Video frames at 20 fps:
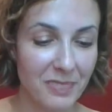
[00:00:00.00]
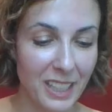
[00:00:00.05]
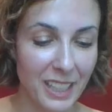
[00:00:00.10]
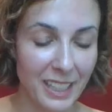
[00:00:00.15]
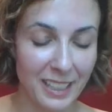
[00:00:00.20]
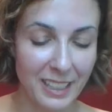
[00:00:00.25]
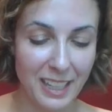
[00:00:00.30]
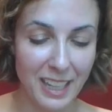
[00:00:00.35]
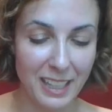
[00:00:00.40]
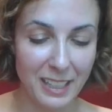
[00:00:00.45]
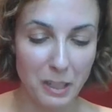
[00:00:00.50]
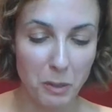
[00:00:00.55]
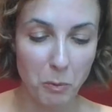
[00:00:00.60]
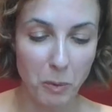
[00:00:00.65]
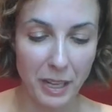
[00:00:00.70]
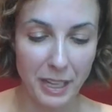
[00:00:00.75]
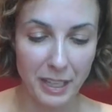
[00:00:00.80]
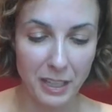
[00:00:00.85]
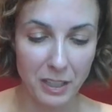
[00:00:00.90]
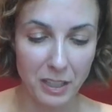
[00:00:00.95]
in any
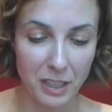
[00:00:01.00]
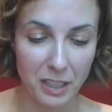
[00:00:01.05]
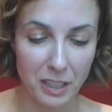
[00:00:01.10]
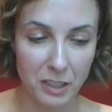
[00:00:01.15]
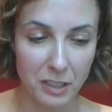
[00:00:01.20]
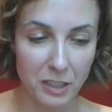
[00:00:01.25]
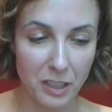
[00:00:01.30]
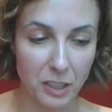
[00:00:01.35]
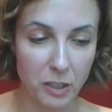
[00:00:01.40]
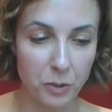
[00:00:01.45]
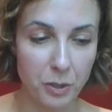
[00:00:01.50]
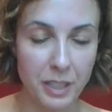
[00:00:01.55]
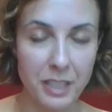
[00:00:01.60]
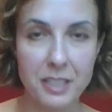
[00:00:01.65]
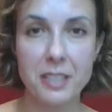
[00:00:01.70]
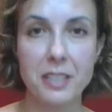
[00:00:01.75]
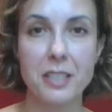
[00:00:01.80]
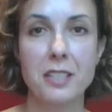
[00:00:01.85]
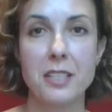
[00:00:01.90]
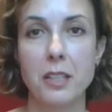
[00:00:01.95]
way a
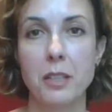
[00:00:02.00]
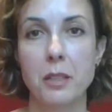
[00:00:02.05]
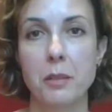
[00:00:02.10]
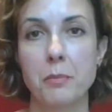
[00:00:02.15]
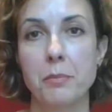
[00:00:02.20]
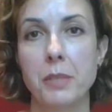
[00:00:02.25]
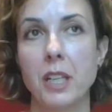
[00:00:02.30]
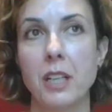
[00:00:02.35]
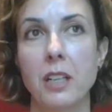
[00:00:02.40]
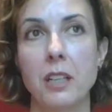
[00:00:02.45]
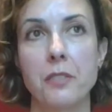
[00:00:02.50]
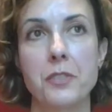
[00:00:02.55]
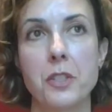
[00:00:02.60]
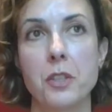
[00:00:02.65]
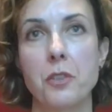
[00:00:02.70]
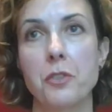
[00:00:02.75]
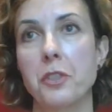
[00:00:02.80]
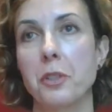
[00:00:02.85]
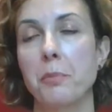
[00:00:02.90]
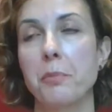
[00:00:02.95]
criticism of
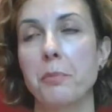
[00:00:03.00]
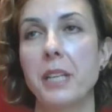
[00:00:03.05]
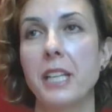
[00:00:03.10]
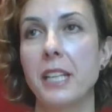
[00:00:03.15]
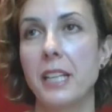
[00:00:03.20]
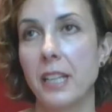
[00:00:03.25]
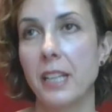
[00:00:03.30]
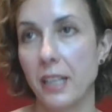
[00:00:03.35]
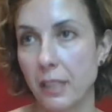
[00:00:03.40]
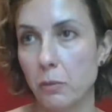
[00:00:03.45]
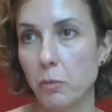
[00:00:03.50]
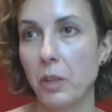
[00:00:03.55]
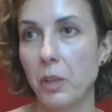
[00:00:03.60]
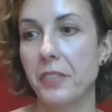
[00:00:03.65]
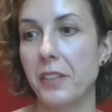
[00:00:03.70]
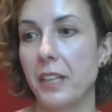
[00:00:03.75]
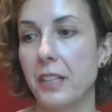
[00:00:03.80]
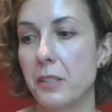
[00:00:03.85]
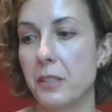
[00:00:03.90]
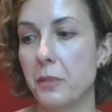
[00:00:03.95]
social media and
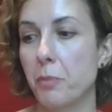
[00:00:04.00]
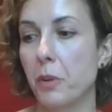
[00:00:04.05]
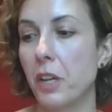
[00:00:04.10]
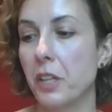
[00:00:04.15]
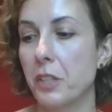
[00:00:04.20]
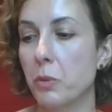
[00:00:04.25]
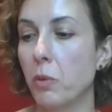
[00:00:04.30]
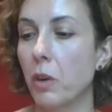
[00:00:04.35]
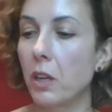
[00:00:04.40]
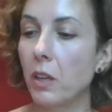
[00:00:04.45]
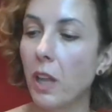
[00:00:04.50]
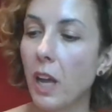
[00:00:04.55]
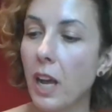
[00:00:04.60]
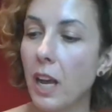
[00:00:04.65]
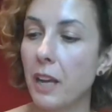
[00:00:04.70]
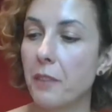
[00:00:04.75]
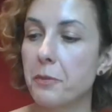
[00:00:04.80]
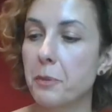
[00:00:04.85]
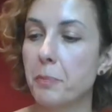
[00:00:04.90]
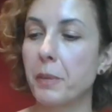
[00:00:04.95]
what that has brought to our
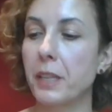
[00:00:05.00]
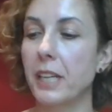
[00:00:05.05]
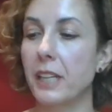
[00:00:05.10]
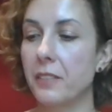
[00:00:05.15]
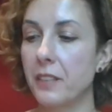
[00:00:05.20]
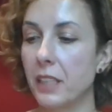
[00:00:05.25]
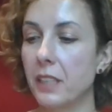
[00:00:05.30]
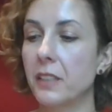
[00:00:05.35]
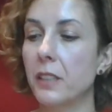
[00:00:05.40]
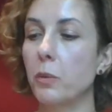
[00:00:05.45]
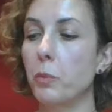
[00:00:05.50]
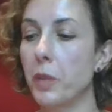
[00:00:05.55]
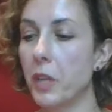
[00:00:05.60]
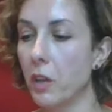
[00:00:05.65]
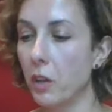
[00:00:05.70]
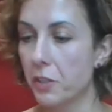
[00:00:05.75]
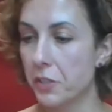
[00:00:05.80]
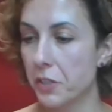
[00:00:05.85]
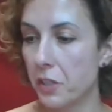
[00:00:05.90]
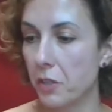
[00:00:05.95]
lives, but I think that we
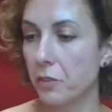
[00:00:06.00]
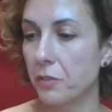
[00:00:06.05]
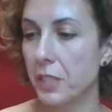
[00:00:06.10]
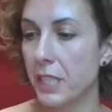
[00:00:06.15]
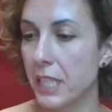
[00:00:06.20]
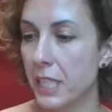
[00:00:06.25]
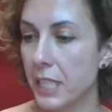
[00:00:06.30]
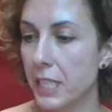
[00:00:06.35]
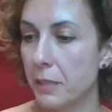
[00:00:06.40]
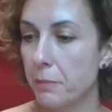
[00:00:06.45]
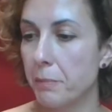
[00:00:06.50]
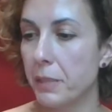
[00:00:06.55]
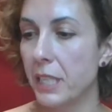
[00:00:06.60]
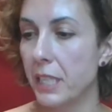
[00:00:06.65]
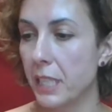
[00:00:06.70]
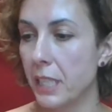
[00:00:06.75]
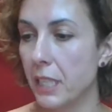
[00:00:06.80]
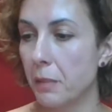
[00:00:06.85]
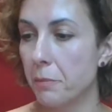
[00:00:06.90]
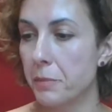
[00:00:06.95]
also need
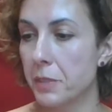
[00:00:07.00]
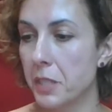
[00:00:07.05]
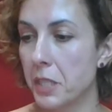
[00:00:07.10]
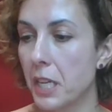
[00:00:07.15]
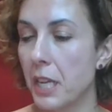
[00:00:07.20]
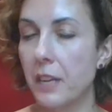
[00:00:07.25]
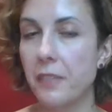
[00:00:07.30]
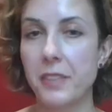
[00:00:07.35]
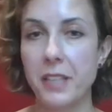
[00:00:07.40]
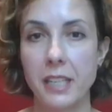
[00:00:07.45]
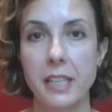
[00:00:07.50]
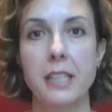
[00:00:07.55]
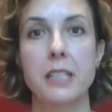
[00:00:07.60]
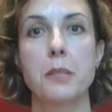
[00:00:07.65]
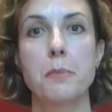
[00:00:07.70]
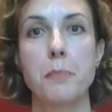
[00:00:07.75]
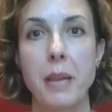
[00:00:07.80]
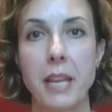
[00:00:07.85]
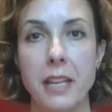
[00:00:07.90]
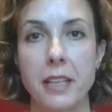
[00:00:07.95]
mediums that
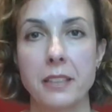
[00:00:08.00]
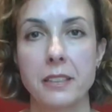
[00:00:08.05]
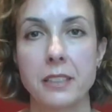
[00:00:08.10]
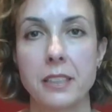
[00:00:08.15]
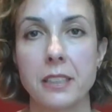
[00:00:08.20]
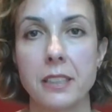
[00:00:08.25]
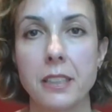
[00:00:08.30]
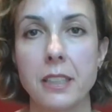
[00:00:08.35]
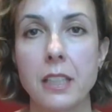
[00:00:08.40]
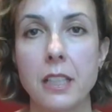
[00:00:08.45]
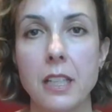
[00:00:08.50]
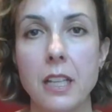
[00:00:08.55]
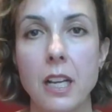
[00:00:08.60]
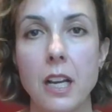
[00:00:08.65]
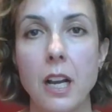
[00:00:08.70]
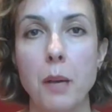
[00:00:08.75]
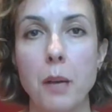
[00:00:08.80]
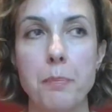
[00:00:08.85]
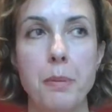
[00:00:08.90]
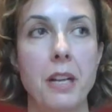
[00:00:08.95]
expand
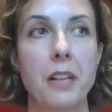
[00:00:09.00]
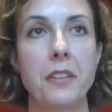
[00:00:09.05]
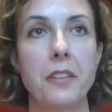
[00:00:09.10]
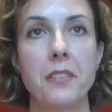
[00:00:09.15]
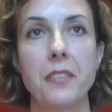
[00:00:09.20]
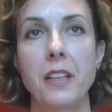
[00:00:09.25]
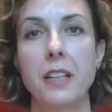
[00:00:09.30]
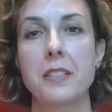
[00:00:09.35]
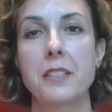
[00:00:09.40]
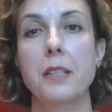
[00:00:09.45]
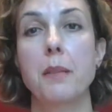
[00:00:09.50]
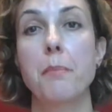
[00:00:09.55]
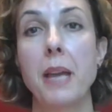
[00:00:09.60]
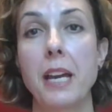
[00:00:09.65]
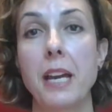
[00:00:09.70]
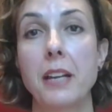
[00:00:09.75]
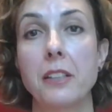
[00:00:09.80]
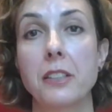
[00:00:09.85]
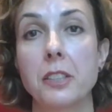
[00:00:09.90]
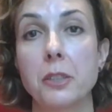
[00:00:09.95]
upon the things that
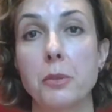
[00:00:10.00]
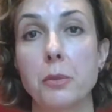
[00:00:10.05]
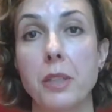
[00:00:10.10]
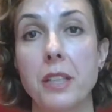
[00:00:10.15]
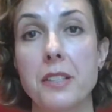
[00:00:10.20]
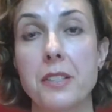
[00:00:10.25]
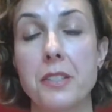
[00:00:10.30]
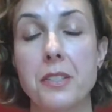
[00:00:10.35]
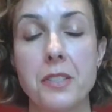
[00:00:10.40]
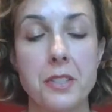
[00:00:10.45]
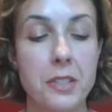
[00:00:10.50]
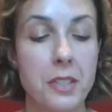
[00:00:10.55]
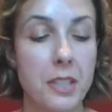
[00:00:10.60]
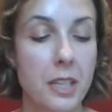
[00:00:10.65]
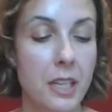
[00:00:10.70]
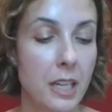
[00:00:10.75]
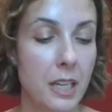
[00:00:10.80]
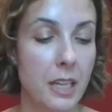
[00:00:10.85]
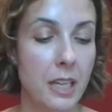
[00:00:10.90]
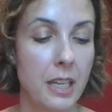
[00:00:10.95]
matter to us
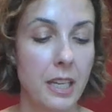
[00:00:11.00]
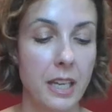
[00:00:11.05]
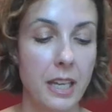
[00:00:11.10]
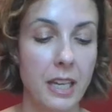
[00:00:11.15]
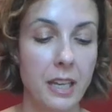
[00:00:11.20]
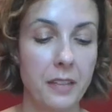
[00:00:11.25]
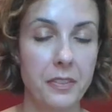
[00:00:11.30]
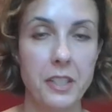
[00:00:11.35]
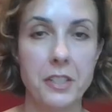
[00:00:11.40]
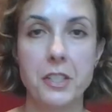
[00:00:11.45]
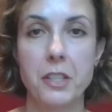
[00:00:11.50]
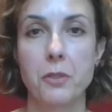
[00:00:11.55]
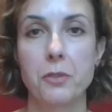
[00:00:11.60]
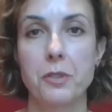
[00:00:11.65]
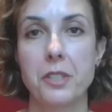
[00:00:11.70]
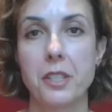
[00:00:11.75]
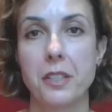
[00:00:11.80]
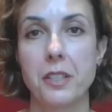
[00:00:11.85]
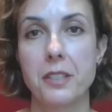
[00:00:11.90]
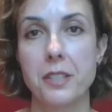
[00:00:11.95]
and that
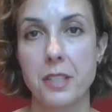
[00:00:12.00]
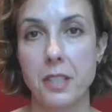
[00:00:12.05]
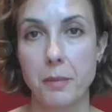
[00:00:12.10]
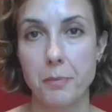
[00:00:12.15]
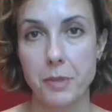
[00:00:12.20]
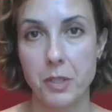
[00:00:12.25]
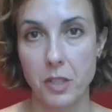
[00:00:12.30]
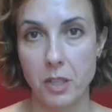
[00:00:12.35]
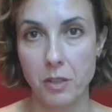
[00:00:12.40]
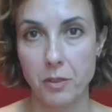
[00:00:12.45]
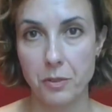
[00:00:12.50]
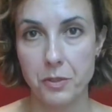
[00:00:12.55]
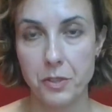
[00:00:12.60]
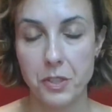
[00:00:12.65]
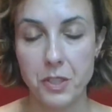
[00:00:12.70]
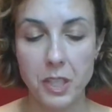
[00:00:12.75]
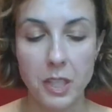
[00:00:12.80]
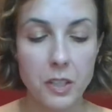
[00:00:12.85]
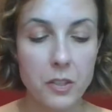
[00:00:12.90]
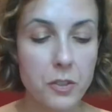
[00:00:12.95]
don't skip
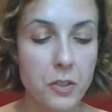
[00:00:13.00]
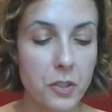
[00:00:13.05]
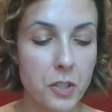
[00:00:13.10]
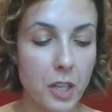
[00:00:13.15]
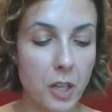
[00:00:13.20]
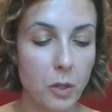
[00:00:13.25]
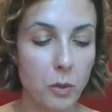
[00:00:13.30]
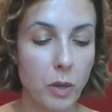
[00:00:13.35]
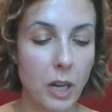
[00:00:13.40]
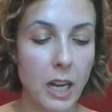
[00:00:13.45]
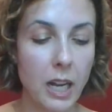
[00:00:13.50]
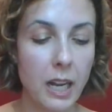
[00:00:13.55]
stones. So